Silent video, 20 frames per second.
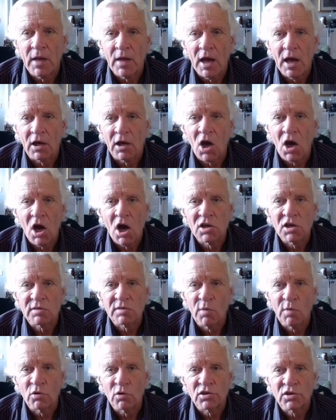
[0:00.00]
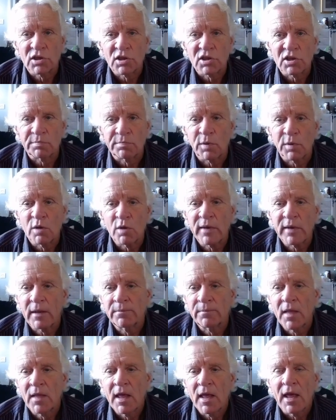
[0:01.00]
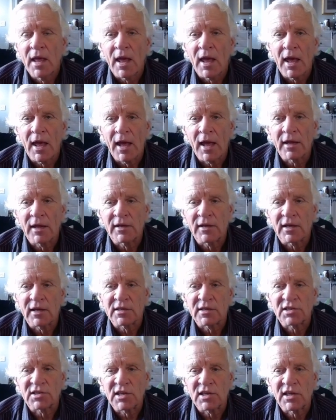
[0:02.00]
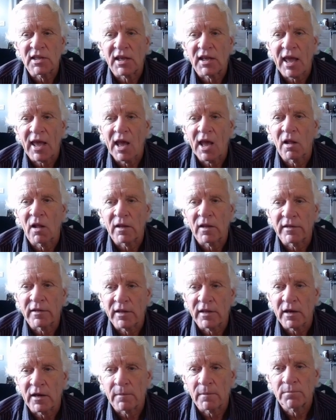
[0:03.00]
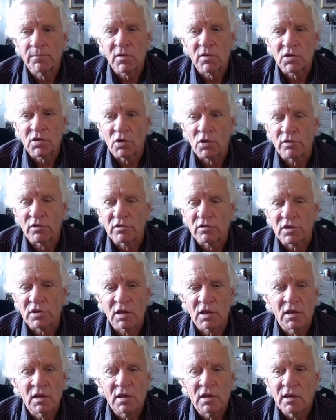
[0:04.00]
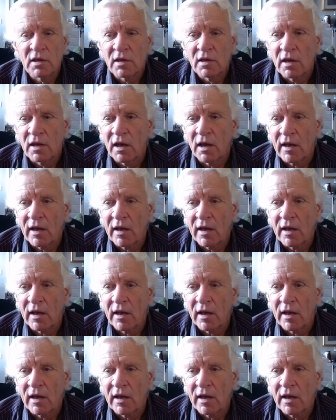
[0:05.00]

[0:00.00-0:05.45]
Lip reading: cosmos, that's blooming, and you can see the kale in there. So there's a